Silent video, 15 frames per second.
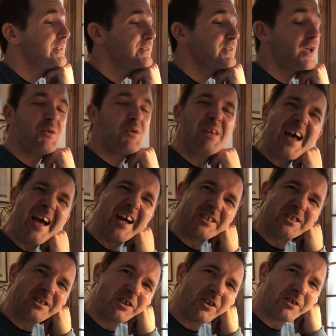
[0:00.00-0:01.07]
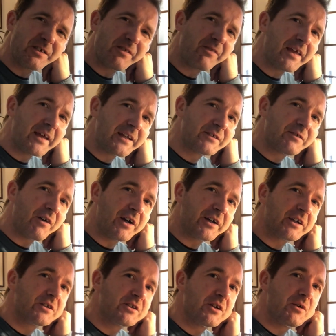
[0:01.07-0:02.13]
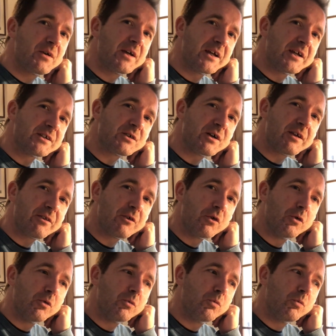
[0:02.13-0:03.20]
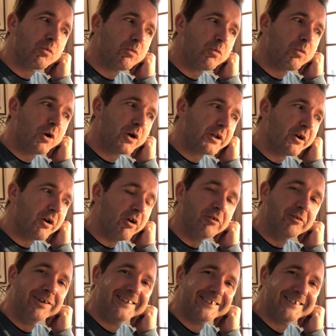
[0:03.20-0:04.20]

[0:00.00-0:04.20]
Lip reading: So yeah, just lots of things that I could do here. So I thought, why not?